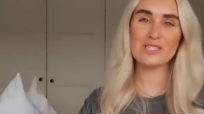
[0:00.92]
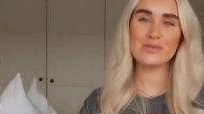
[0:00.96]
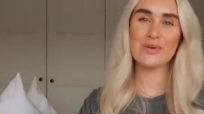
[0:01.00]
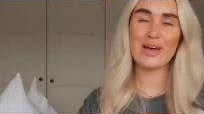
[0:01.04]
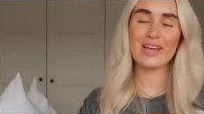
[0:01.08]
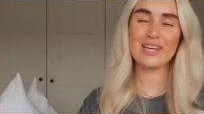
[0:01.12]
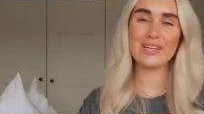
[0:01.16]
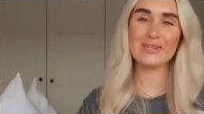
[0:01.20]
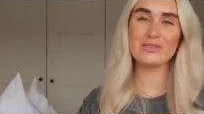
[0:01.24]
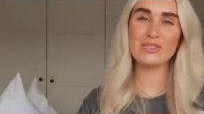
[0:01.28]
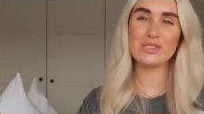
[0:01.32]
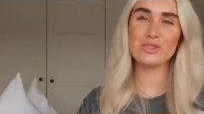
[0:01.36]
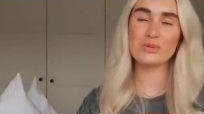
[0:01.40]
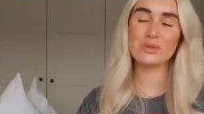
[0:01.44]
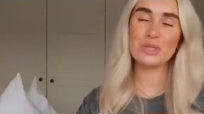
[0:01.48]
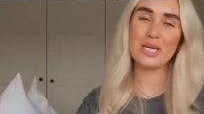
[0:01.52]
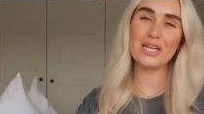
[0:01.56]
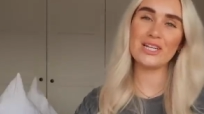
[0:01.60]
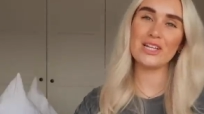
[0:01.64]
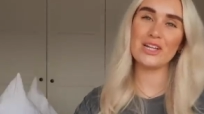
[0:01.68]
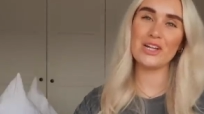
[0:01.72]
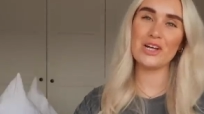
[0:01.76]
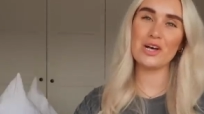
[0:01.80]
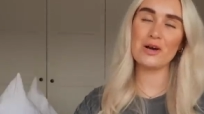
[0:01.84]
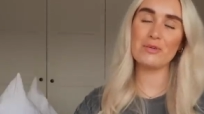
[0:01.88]
to our YouTube
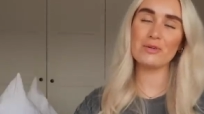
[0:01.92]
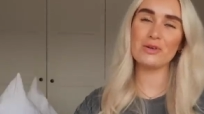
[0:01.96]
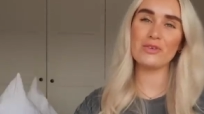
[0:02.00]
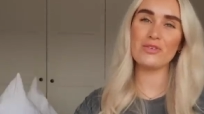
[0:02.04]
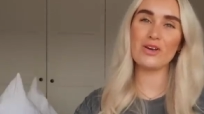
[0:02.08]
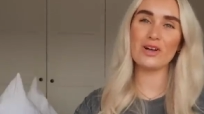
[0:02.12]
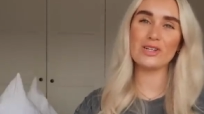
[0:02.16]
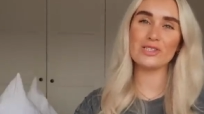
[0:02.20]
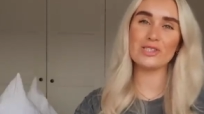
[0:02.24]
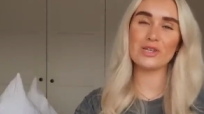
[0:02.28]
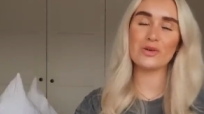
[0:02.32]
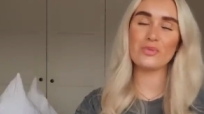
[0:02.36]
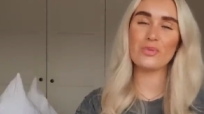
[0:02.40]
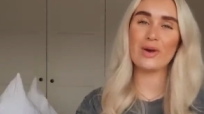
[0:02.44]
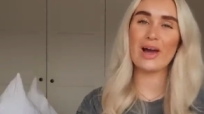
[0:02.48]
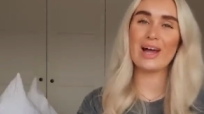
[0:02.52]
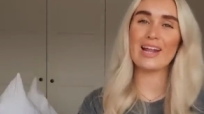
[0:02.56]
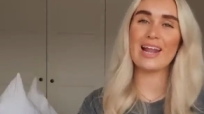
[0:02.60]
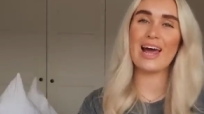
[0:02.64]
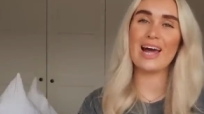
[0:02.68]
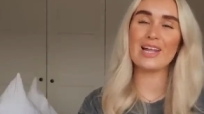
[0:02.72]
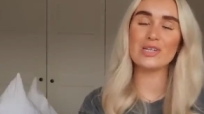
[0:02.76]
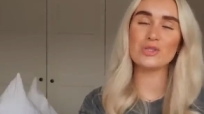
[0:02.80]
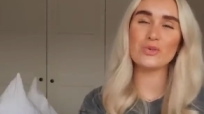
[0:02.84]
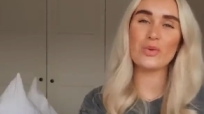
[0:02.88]
channel. Hope you're all doing
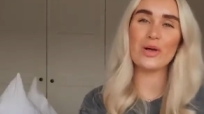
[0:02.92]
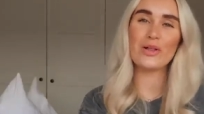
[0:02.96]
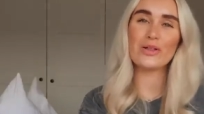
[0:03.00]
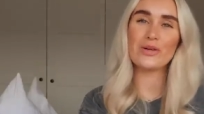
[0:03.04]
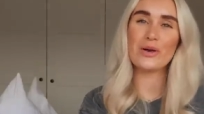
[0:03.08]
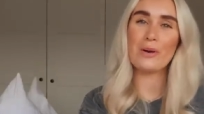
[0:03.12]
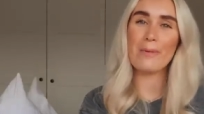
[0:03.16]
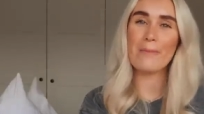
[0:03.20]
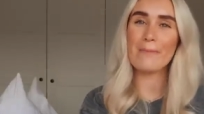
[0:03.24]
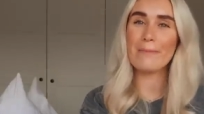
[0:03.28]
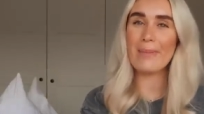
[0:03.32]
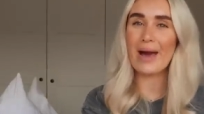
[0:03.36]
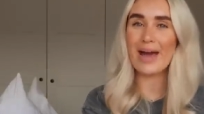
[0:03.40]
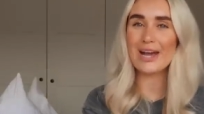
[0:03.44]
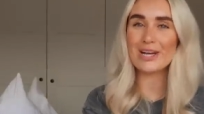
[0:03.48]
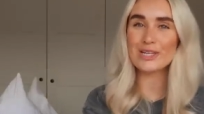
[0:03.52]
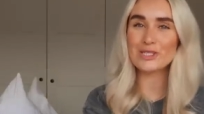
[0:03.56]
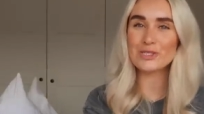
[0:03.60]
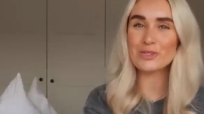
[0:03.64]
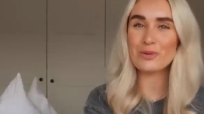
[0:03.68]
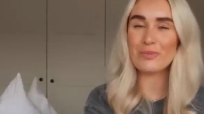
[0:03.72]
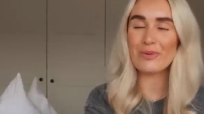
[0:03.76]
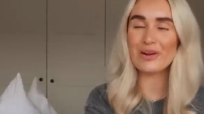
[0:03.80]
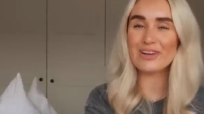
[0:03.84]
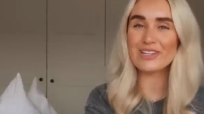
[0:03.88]
well and welcome
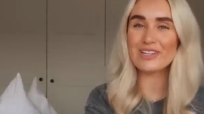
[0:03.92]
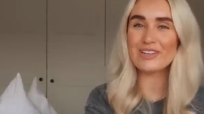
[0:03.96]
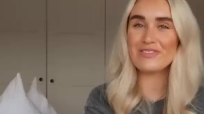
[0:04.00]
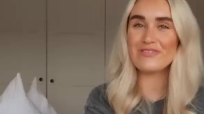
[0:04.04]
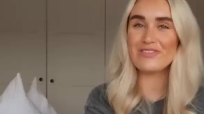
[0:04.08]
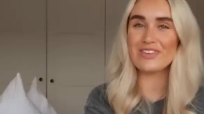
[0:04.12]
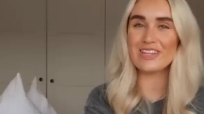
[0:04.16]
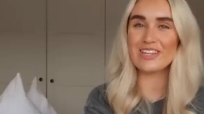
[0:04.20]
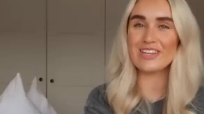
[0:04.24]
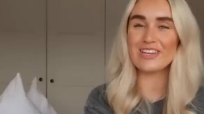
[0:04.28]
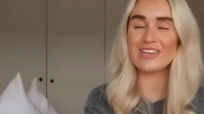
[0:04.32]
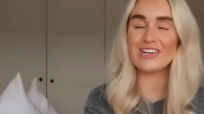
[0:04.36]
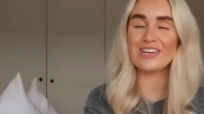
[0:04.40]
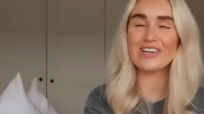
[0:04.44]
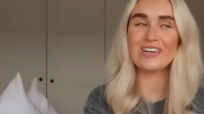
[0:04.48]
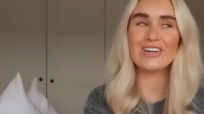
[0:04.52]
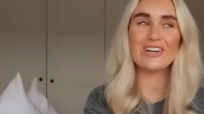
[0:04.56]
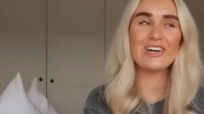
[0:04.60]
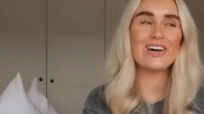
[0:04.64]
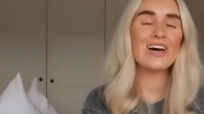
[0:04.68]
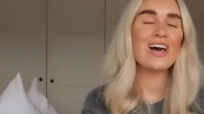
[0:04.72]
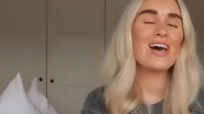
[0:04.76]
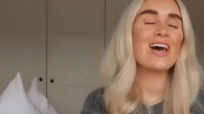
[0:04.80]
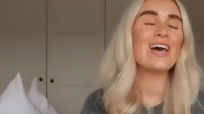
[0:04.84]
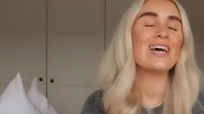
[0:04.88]
back to a brand new
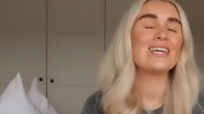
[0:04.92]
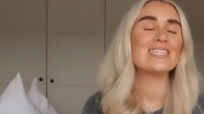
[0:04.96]
video.